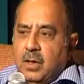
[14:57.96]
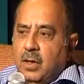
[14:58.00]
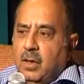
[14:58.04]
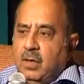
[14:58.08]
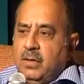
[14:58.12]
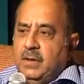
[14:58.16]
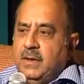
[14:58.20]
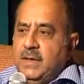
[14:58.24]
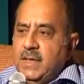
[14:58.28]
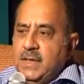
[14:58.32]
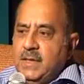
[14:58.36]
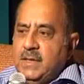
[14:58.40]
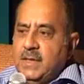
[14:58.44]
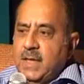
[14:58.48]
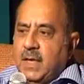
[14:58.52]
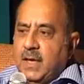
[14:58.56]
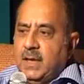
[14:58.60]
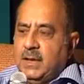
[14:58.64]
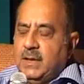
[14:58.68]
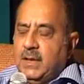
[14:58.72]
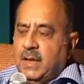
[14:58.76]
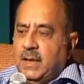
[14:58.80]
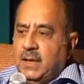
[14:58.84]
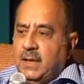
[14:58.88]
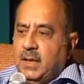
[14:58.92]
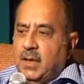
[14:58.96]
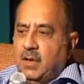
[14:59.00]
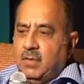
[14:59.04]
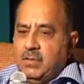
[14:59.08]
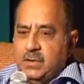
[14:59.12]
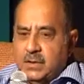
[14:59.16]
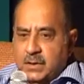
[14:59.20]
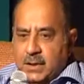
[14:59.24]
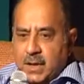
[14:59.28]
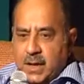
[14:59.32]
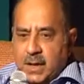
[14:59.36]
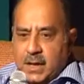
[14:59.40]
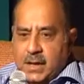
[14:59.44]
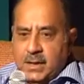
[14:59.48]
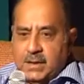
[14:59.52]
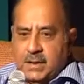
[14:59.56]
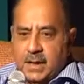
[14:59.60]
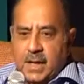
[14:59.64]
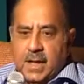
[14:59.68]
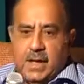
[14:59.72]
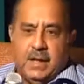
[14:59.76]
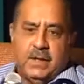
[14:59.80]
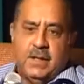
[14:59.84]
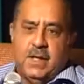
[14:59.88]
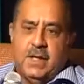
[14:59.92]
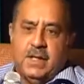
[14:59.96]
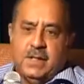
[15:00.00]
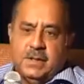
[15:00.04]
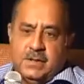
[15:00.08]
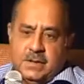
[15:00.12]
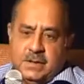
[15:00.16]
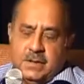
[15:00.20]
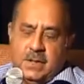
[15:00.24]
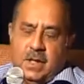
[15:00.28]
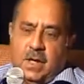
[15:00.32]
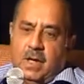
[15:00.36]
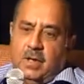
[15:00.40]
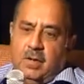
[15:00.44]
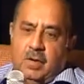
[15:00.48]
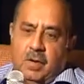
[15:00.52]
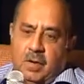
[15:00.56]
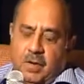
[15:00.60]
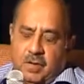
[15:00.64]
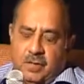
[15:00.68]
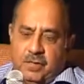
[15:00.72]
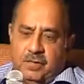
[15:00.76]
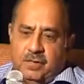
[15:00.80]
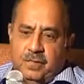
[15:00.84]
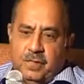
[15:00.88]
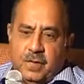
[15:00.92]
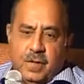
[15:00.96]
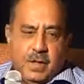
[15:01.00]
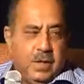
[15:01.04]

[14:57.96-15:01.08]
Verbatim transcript: Now these are the downsides and there is a lot of